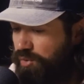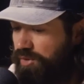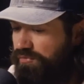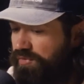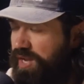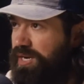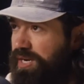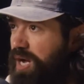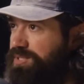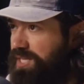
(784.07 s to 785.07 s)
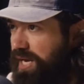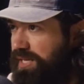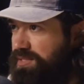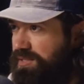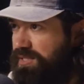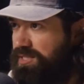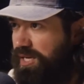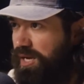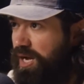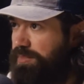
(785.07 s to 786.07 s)
to frame it in upsides, it's
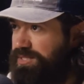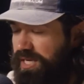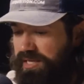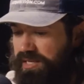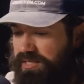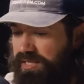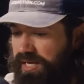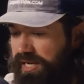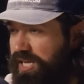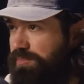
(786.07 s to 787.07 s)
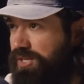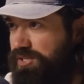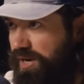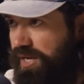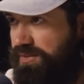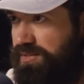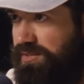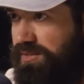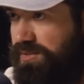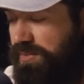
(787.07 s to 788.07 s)
like upside is I keep these friends,
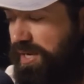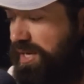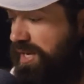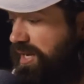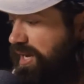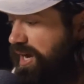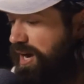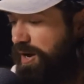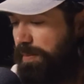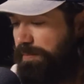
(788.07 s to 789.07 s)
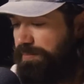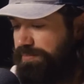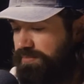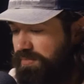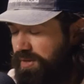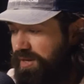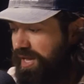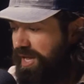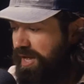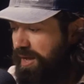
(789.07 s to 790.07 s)
right? Um,
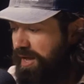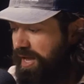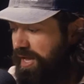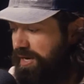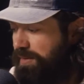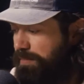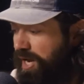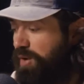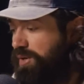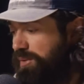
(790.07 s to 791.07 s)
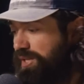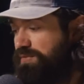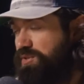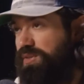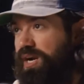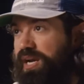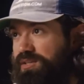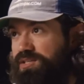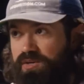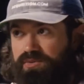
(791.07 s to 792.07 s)
and but I want to leave so that I can
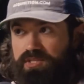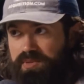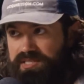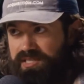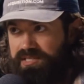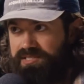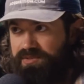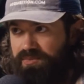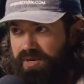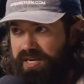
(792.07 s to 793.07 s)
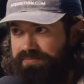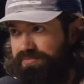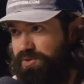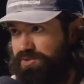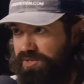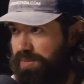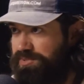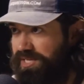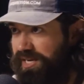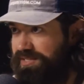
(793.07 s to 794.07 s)
start this business, right? Those are the
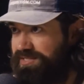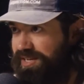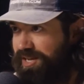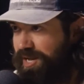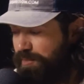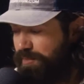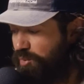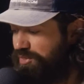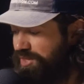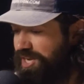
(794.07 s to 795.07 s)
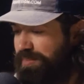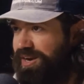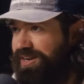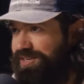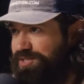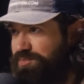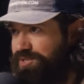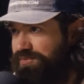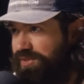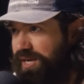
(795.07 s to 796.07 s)
upsides. But when you think about it in terms
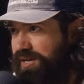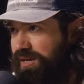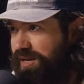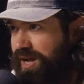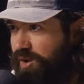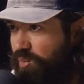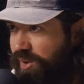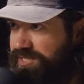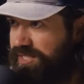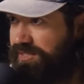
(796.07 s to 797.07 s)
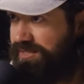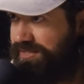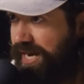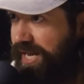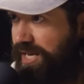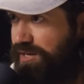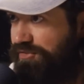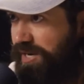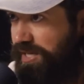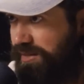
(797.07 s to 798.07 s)
of like I waste a decade of
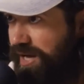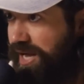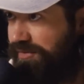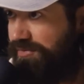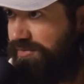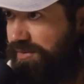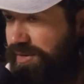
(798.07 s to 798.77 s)
my life